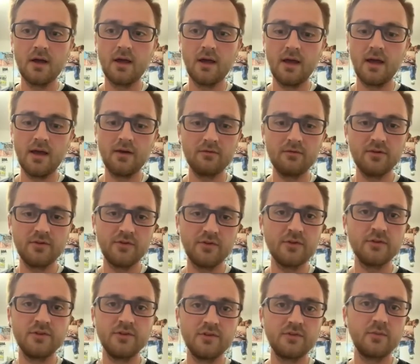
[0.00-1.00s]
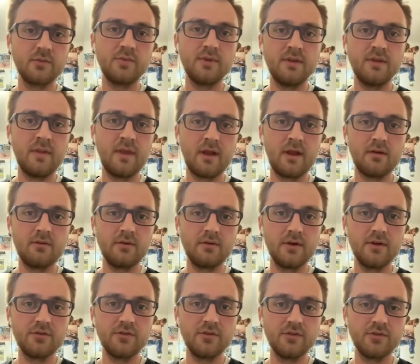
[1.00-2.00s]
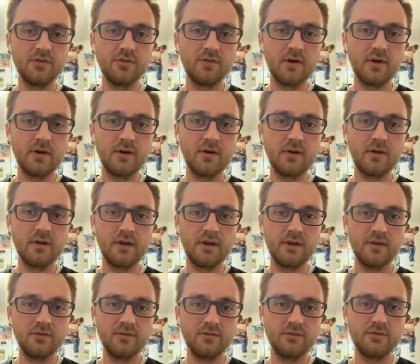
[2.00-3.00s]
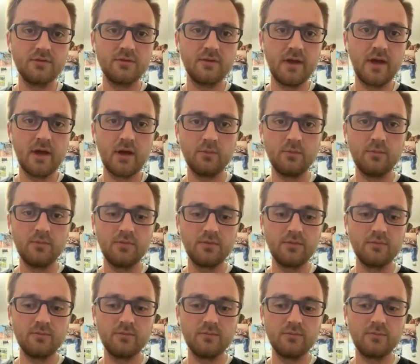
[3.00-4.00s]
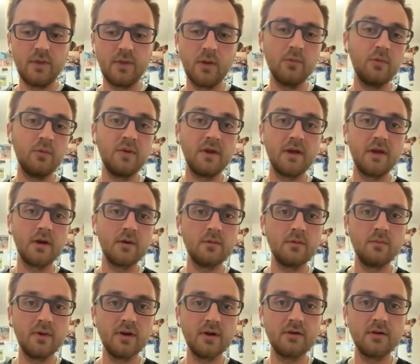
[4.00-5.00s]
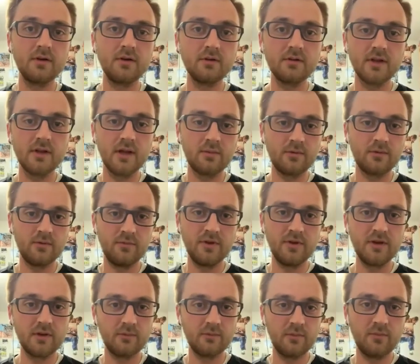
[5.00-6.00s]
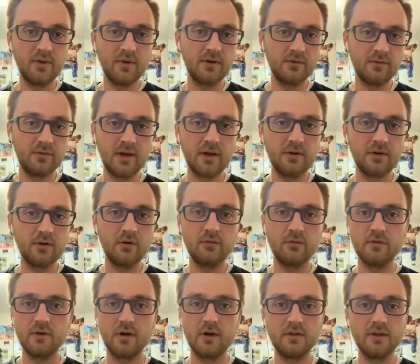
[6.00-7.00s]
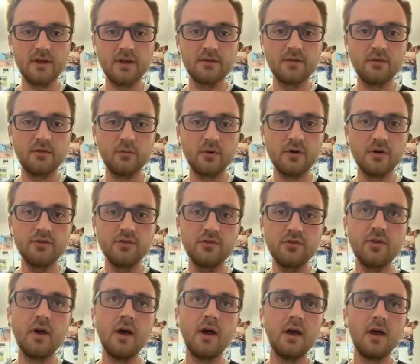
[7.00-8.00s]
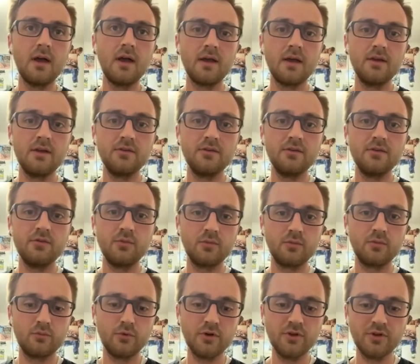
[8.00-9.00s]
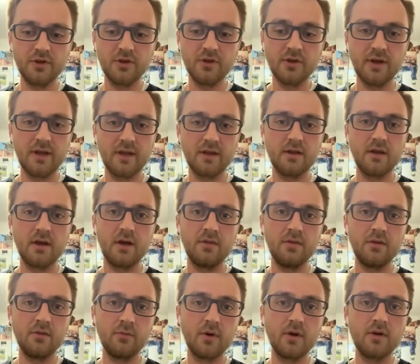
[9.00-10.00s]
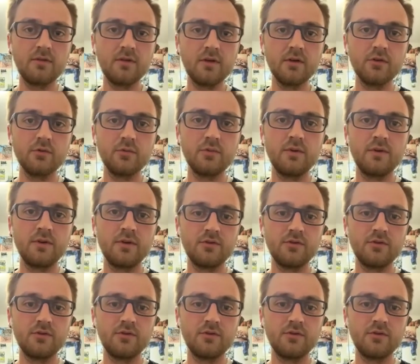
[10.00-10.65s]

every single discipline that I've raced this far has helped me become a better hill climber and become a better rider overall. Like the woods is really good at on the rough hills when